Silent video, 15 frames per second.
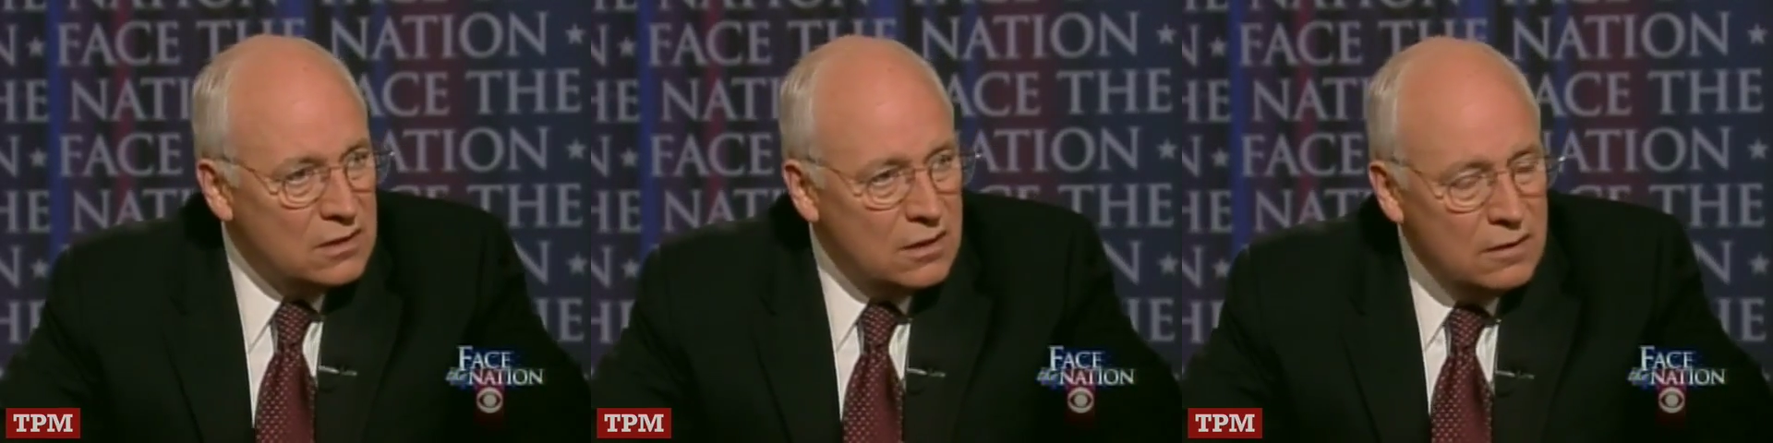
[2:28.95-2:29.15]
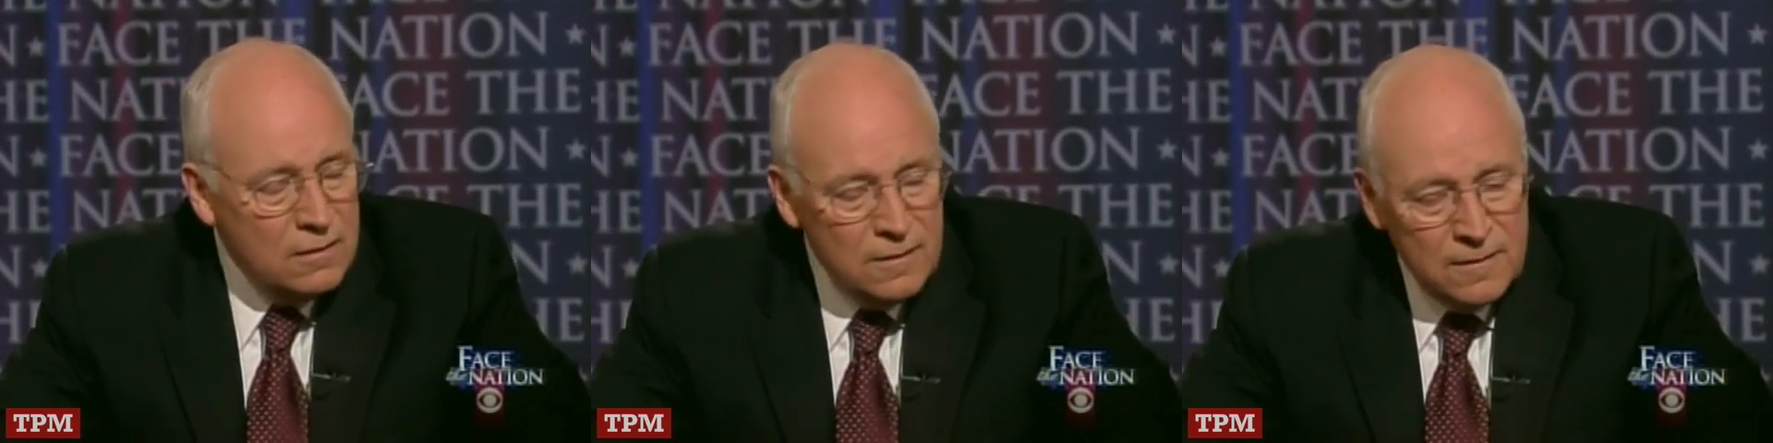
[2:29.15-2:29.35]

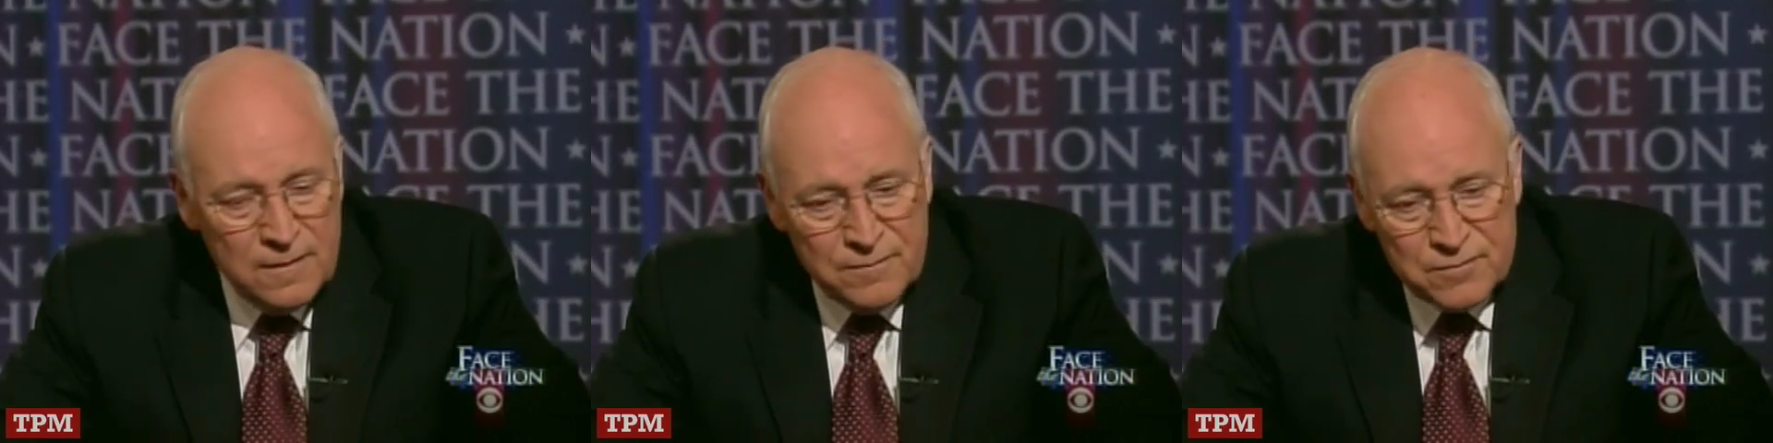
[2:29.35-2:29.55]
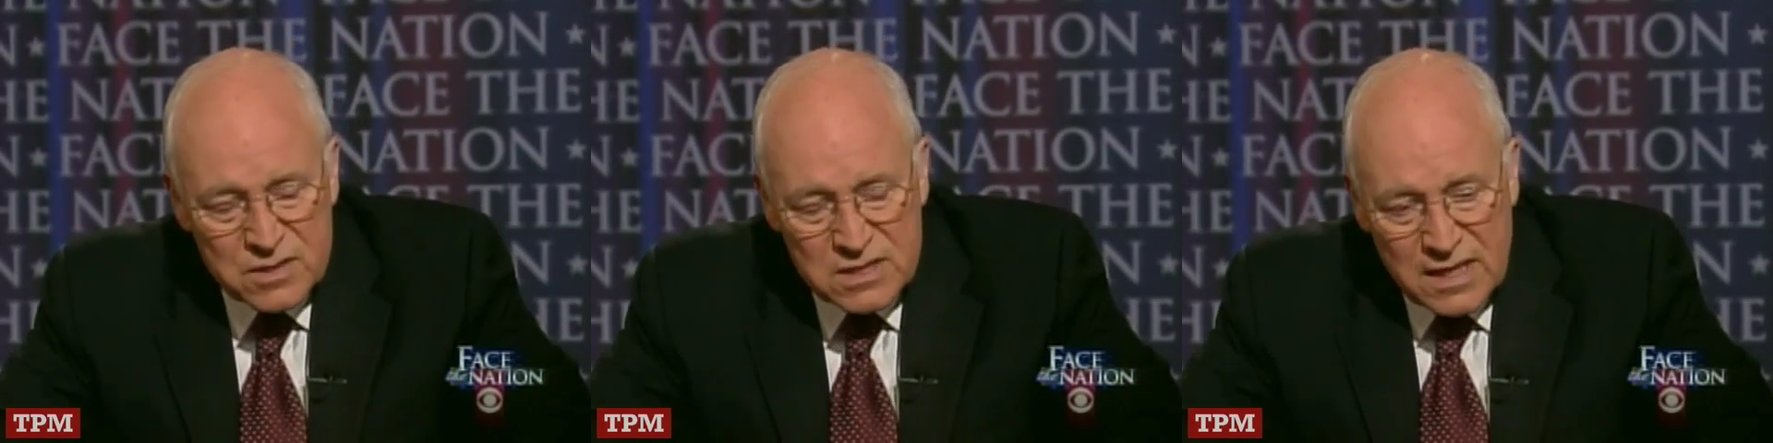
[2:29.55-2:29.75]
Uh,
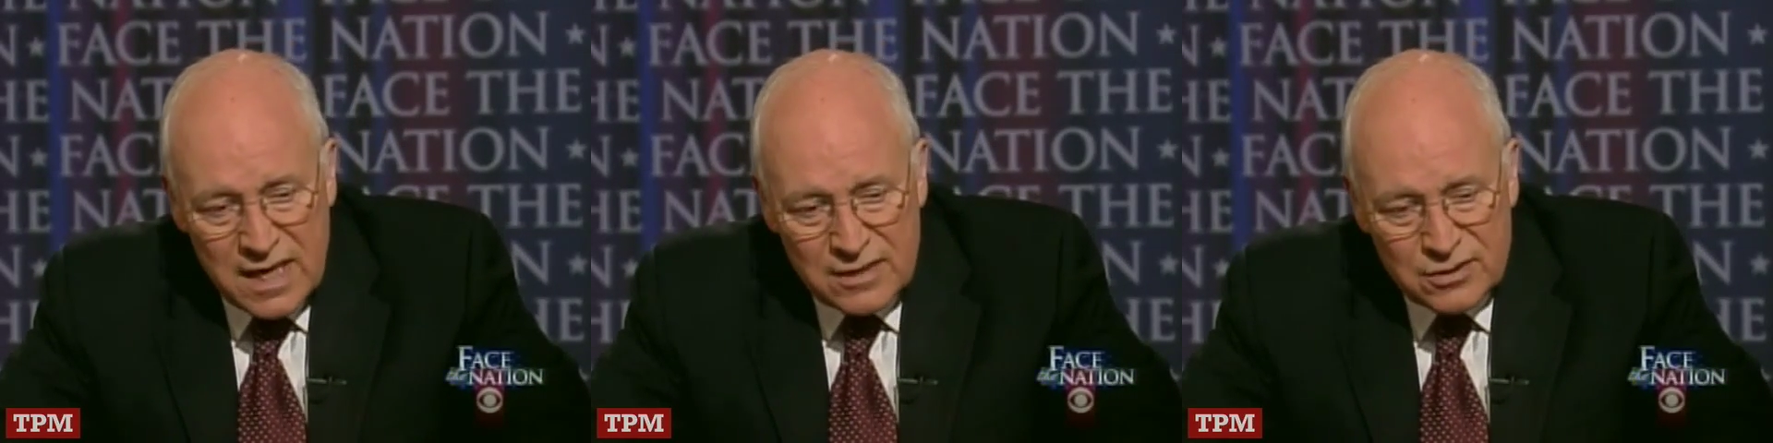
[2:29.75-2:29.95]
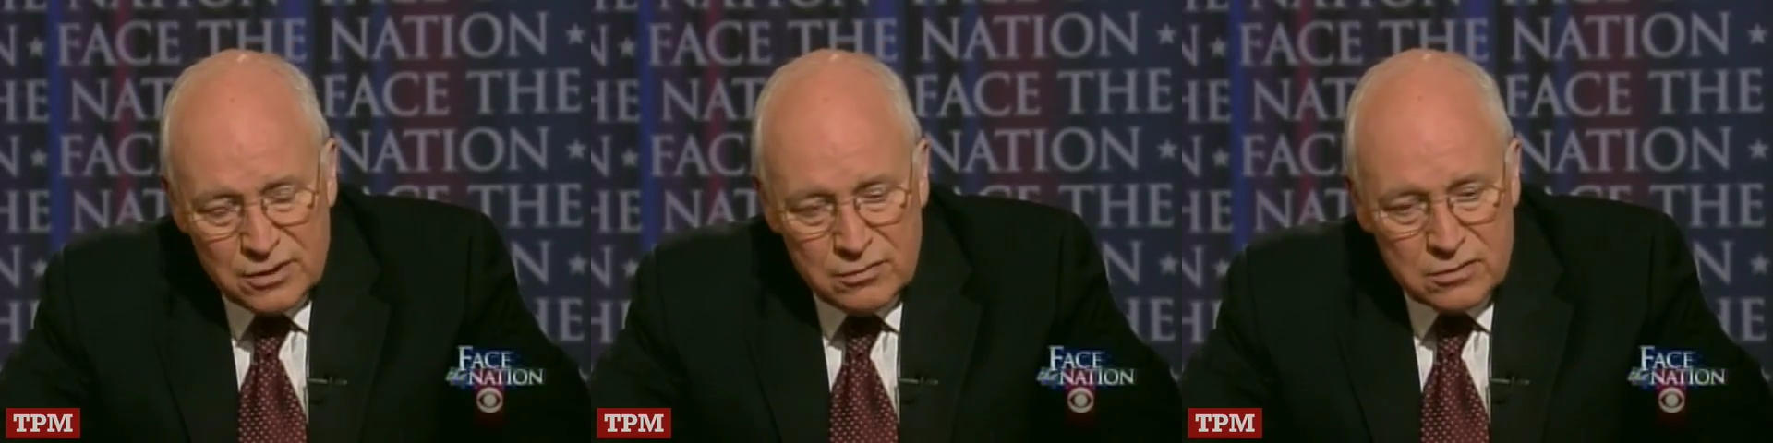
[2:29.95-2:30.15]

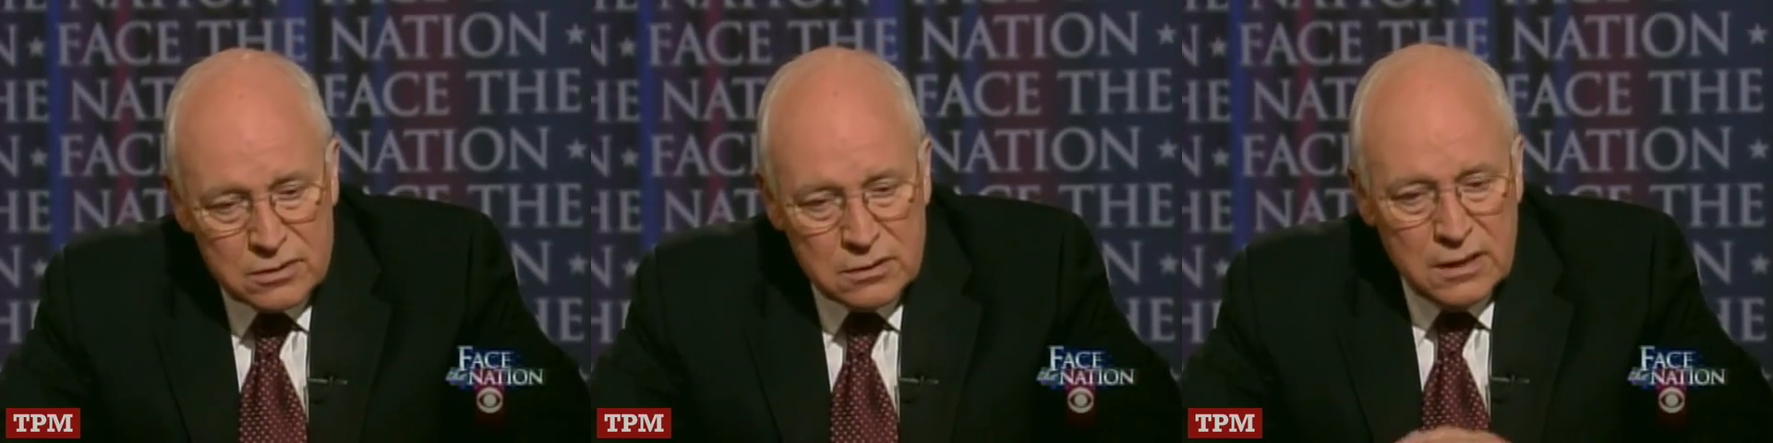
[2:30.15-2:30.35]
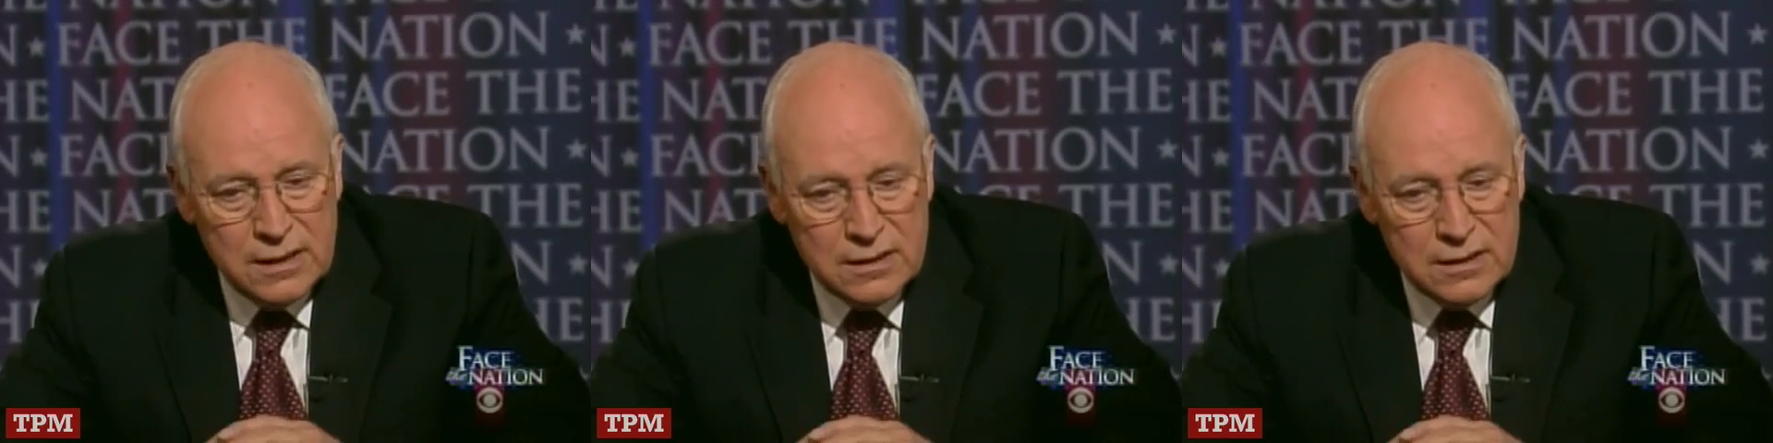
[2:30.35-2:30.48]
statutes